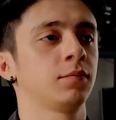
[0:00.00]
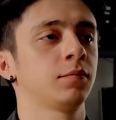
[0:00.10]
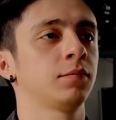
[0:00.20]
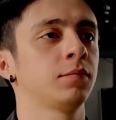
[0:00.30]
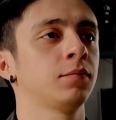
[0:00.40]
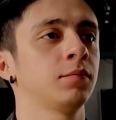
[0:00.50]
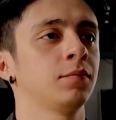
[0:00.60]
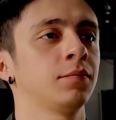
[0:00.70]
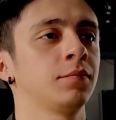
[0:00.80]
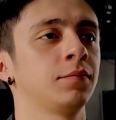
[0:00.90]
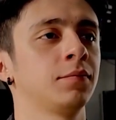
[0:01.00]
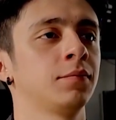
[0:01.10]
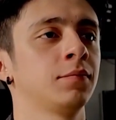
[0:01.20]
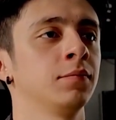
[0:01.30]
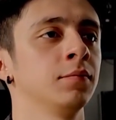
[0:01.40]

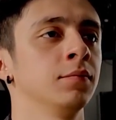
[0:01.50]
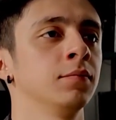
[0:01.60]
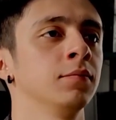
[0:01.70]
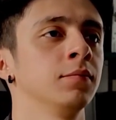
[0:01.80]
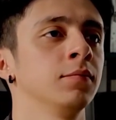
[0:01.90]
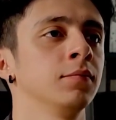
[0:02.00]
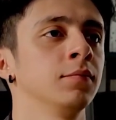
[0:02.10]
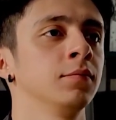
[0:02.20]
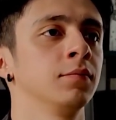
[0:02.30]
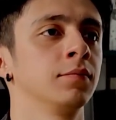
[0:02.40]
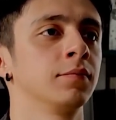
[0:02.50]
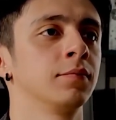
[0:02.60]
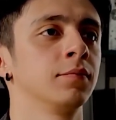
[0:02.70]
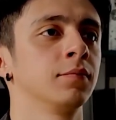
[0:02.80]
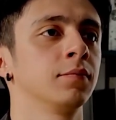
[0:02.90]

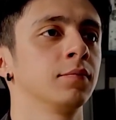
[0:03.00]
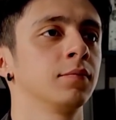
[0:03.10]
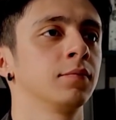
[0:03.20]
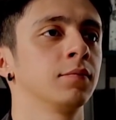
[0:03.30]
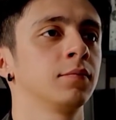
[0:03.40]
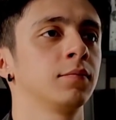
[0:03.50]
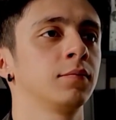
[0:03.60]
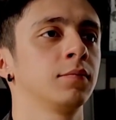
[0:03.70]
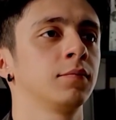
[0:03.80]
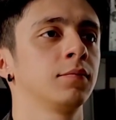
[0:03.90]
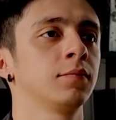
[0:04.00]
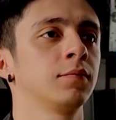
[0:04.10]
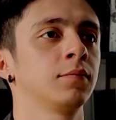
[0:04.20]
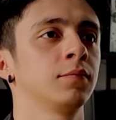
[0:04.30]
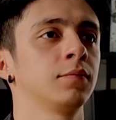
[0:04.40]

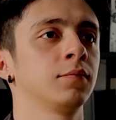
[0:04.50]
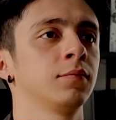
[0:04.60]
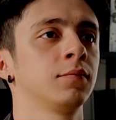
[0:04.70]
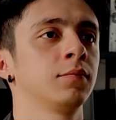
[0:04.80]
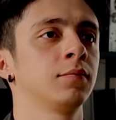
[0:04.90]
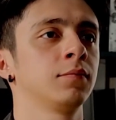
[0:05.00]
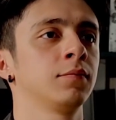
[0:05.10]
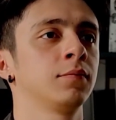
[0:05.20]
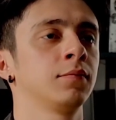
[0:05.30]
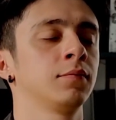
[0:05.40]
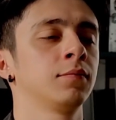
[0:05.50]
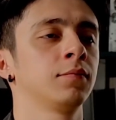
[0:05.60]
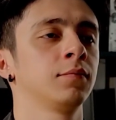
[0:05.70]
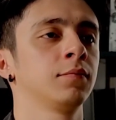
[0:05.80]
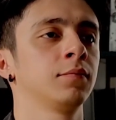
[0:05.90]

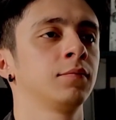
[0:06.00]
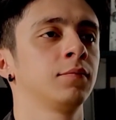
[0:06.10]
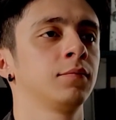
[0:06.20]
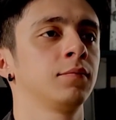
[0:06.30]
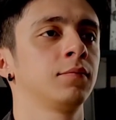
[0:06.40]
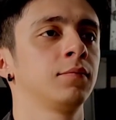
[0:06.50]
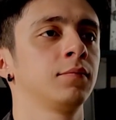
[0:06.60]
[no speech]